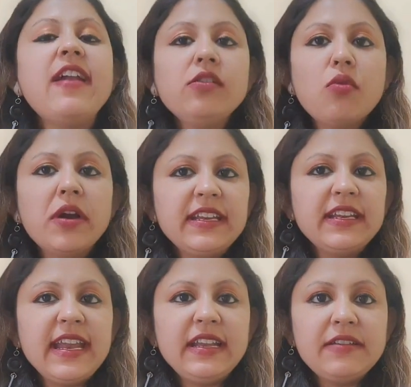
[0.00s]
and
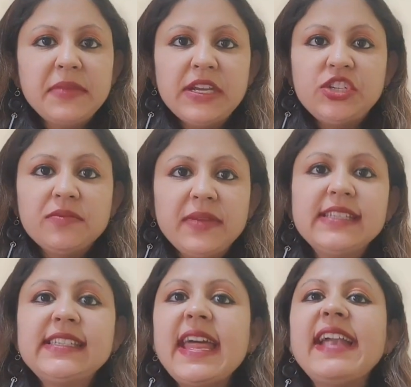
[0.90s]
quantitative
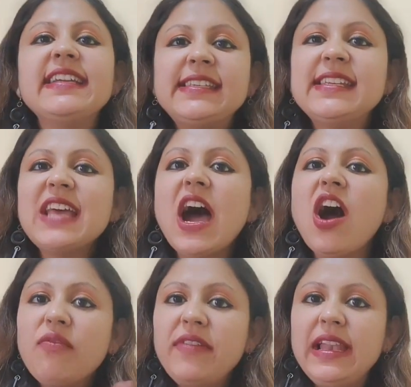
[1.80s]
measurements that assess
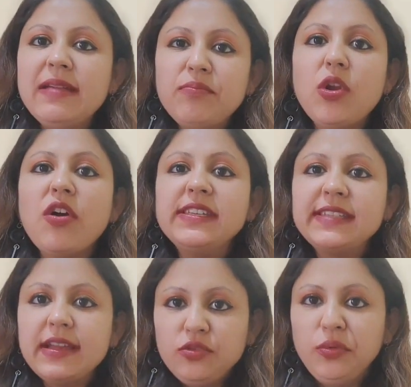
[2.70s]
how well
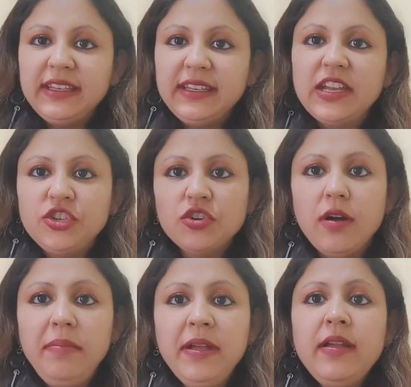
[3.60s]
employees are doing their
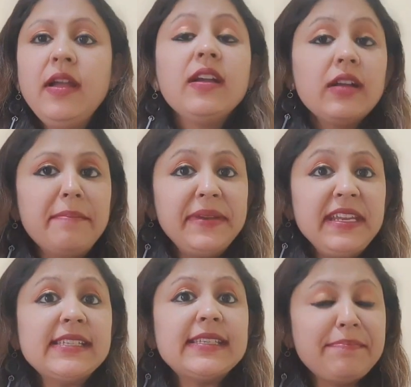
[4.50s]
job.
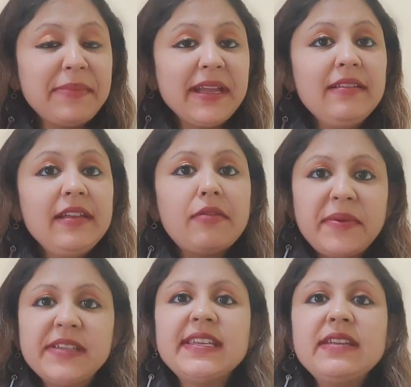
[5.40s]
Companies typically
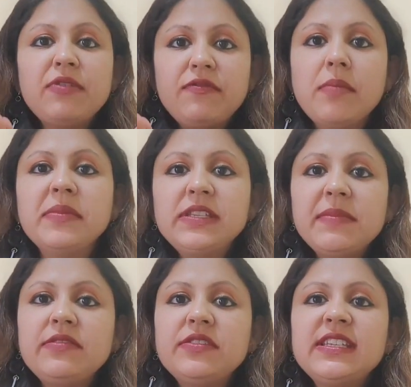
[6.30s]
represent performance
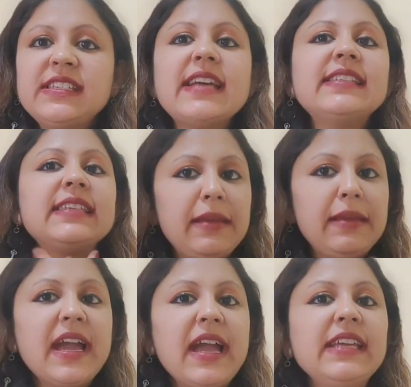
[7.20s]
matrices as
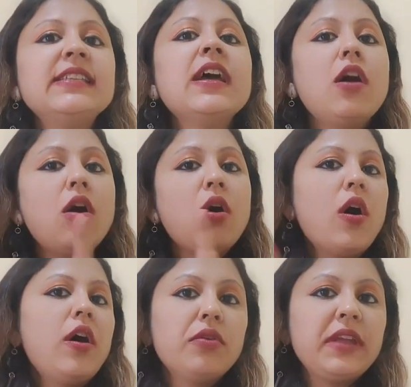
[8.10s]
KPIs
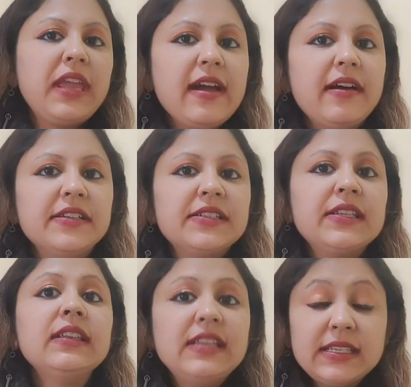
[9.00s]
or
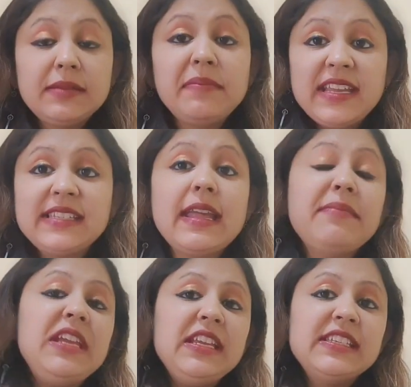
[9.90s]
OKRs. This makes
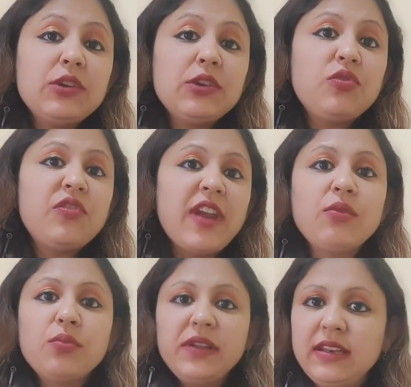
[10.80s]
them easier to
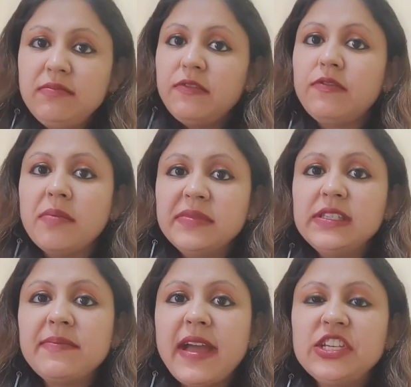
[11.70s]
track within
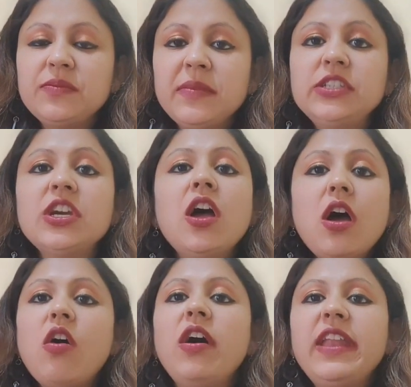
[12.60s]
performance management
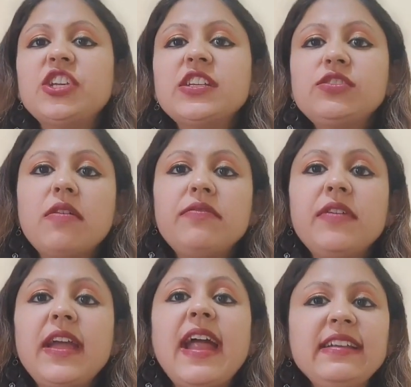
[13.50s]
or HR
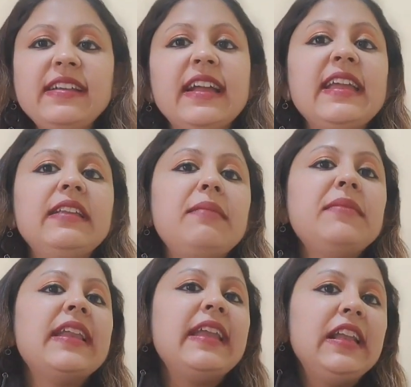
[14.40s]
software and connect them
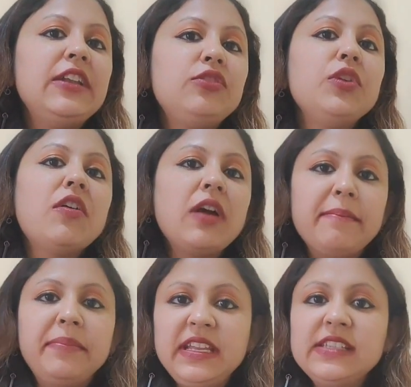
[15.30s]
directly to your
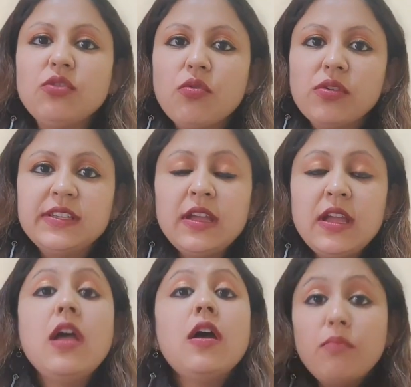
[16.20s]
company's goals.
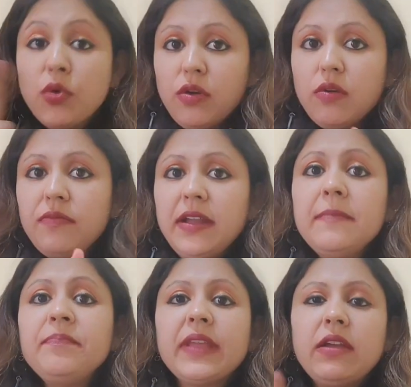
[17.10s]

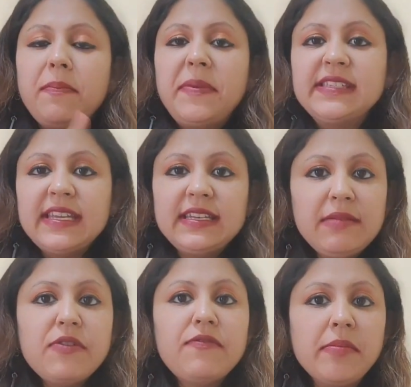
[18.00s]
Moreover,
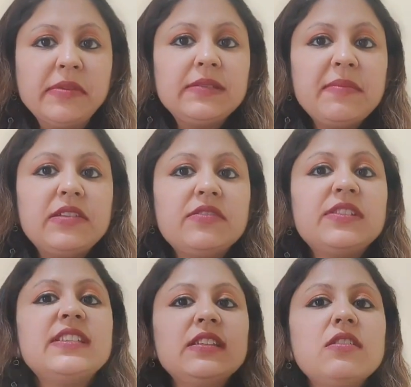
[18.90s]
representing performance
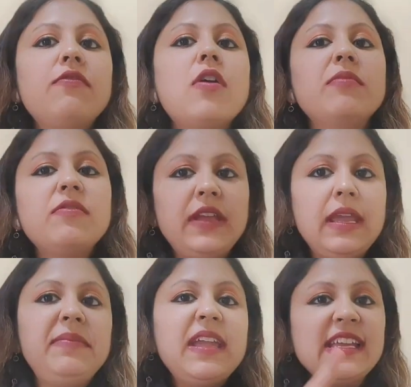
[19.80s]
matrices in the form of
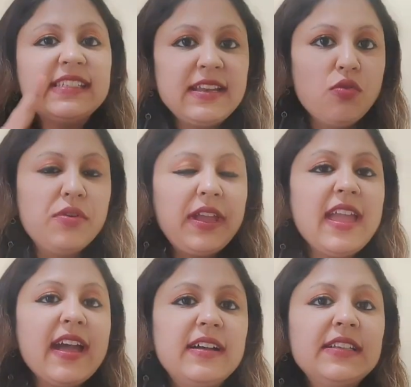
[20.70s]
KPIs and
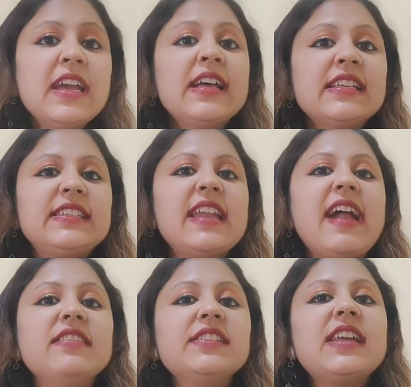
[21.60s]
OKRs
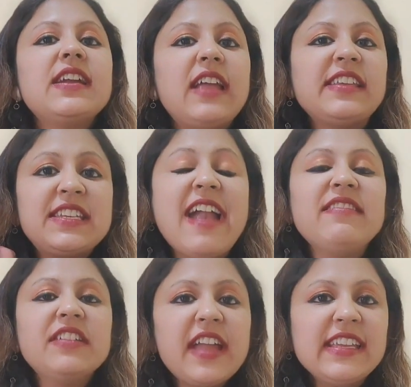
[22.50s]

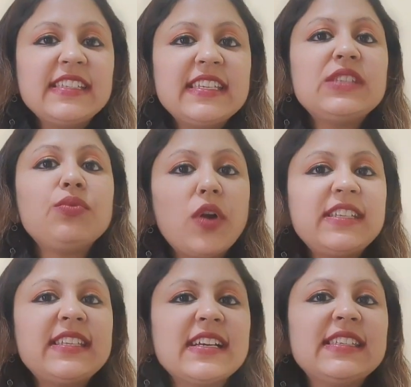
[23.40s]
standardizes
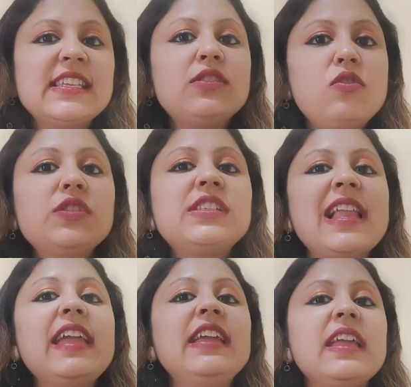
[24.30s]
what success looks
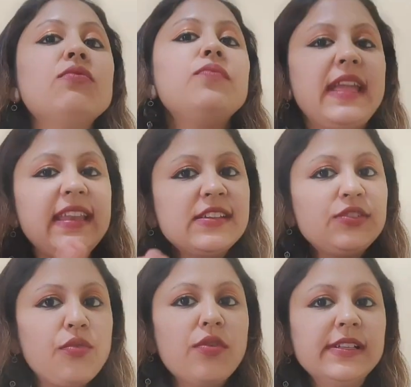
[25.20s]
like in
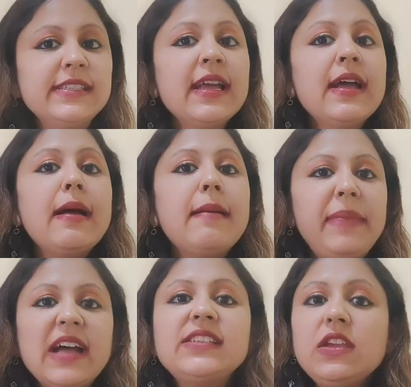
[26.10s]
various roles.
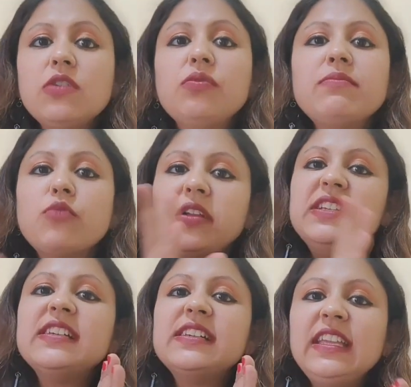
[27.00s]
Plus, you can
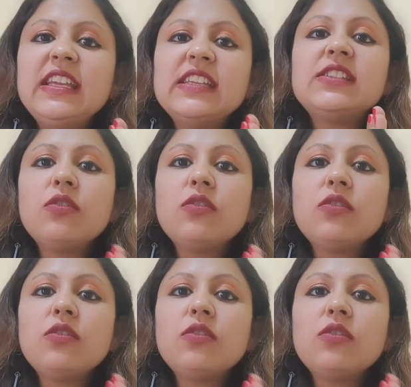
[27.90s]
monitor these